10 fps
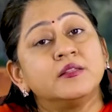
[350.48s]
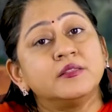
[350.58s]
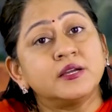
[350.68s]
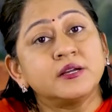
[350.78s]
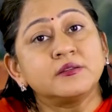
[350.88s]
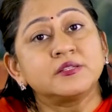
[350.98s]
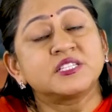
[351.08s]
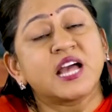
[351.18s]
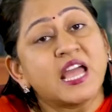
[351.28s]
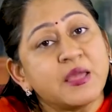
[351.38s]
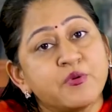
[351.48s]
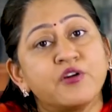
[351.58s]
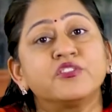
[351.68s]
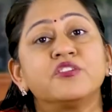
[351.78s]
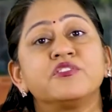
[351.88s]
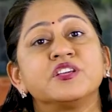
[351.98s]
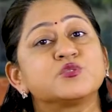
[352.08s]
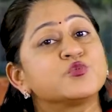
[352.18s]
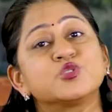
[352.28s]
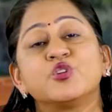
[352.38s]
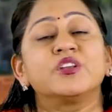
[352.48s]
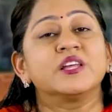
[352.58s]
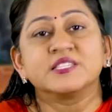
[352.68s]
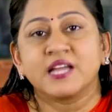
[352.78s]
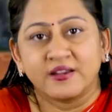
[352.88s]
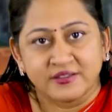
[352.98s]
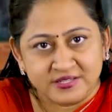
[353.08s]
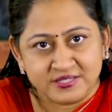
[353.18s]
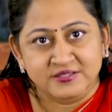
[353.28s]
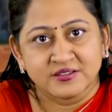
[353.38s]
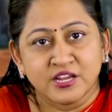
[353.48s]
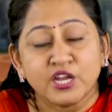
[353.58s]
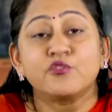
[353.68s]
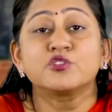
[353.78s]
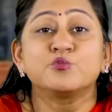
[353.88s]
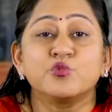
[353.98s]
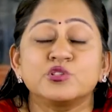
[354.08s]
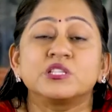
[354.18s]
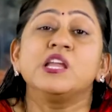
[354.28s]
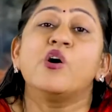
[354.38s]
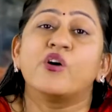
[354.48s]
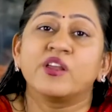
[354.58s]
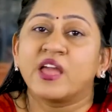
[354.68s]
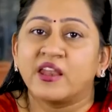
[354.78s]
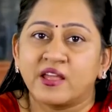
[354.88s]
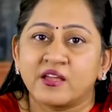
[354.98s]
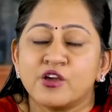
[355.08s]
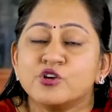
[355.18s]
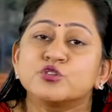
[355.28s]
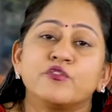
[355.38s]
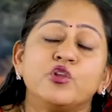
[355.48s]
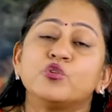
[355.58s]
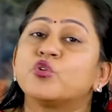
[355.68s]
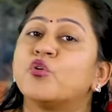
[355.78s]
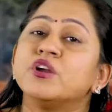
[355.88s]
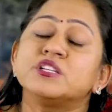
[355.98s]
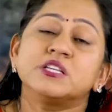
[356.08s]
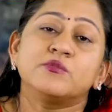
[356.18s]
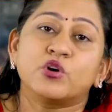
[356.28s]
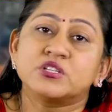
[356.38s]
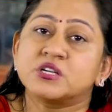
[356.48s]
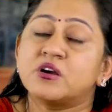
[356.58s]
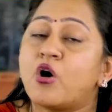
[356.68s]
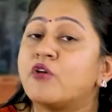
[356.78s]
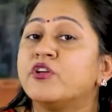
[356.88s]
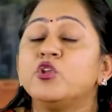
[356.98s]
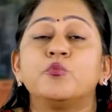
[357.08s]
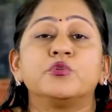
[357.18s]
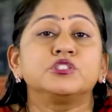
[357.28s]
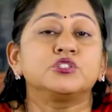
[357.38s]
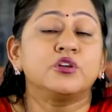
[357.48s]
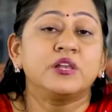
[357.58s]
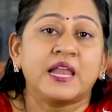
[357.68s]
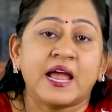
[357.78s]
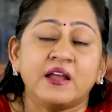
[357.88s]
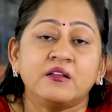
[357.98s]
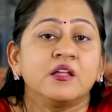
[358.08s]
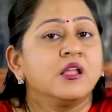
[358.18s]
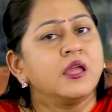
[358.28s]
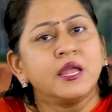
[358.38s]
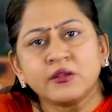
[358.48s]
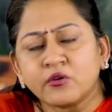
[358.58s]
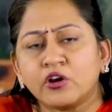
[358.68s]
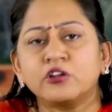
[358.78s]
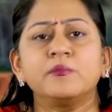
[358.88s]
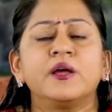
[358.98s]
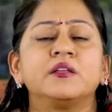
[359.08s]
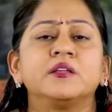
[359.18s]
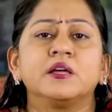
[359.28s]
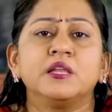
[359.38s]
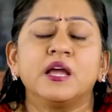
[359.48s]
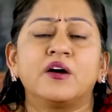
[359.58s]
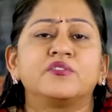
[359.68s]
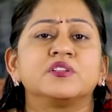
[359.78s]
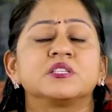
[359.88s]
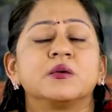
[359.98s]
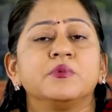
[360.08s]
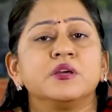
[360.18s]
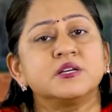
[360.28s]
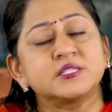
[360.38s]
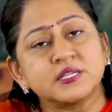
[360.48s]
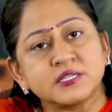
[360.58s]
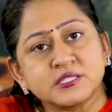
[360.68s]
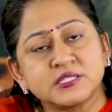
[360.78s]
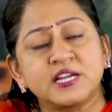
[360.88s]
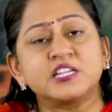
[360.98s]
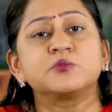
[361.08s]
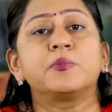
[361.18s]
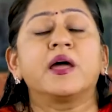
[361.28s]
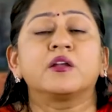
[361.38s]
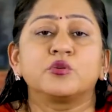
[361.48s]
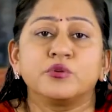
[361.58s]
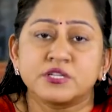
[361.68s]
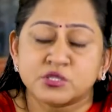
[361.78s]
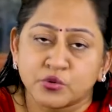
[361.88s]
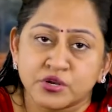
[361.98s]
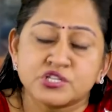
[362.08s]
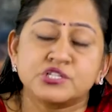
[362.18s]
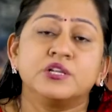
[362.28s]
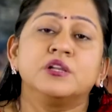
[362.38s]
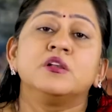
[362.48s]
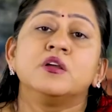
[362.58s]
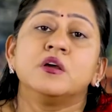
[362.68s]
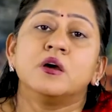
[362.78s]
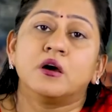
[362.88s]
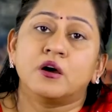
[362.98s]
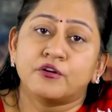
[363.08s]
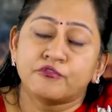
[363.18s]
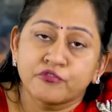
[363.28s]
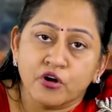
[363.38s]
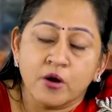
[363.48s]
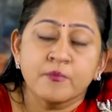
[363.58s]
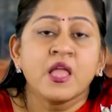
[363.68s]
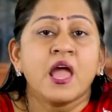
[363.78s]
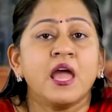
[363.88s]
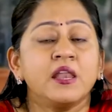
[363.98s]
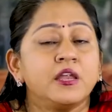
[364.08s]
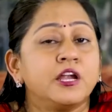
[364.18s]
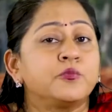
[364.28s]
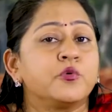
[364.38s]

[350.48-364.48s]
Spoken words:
the type of the waste was not hazardous. It was mostly organic. So when you throw it in water or when you put it on land, it automatically after some years, it gets back to its original form, and it